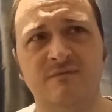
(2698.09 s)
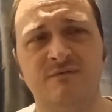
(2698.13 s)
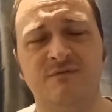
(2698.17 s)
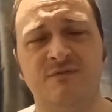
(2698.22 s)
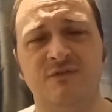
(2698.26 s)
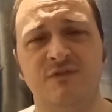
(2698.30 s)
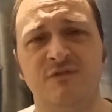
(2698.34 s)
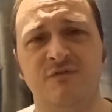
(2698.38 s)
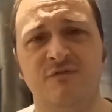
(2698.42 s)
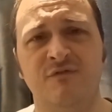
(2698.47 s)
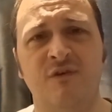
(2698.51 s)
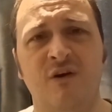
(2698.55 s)

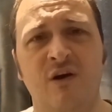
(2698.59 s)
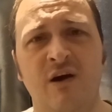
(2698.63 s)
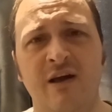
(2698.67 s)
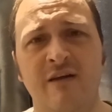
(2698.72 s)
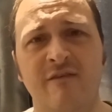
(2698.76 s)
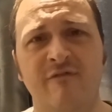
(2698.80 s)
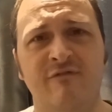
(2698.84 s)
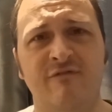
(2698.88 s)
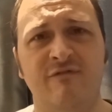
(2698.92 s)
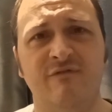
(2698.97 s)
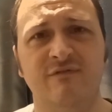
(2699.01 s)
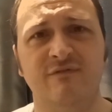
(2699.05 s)
for the
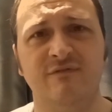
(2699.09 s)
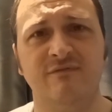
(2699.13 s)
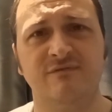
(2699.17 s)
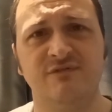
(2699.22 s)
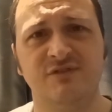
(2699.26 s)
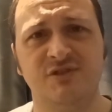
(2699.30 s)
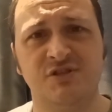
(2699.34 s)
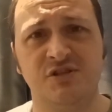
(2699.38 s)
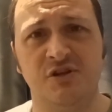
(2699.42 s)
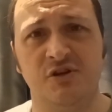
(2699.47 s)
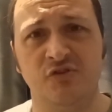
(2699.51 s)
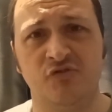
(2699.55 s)
five
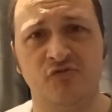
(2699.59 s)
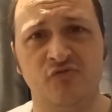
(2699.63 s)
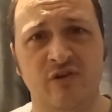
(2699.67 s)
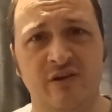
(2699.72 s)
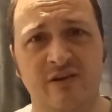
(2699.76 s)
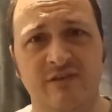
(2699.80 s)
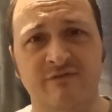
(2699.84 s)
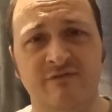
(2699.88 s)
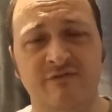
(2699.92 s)
Star Trek